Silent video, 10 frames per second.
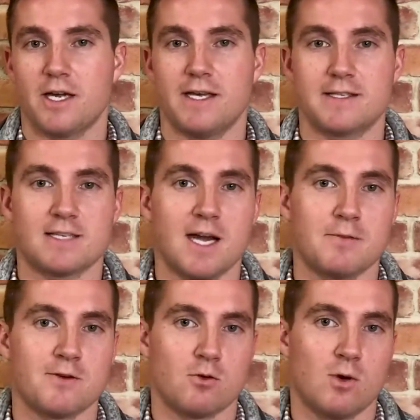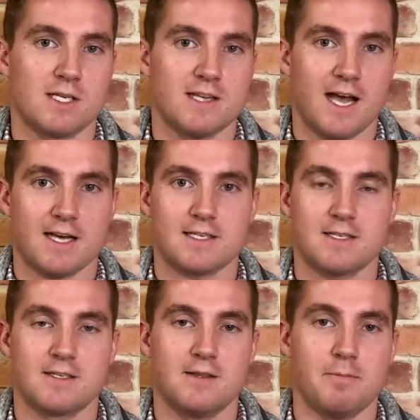it's time to request access
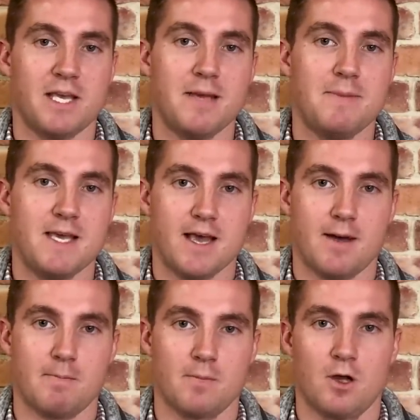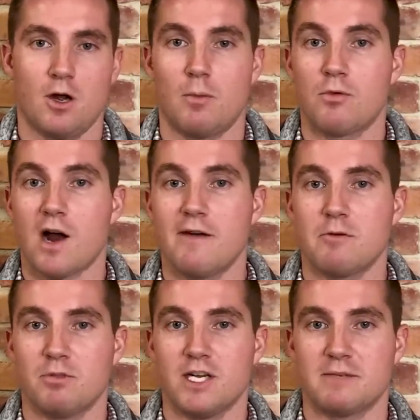to the PPM, or
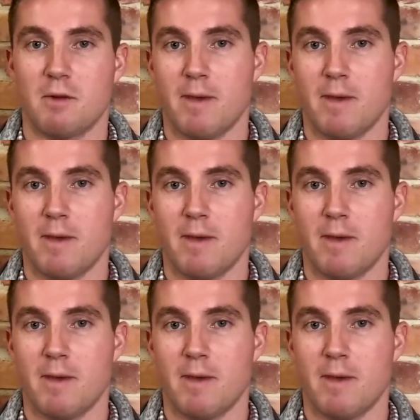private placement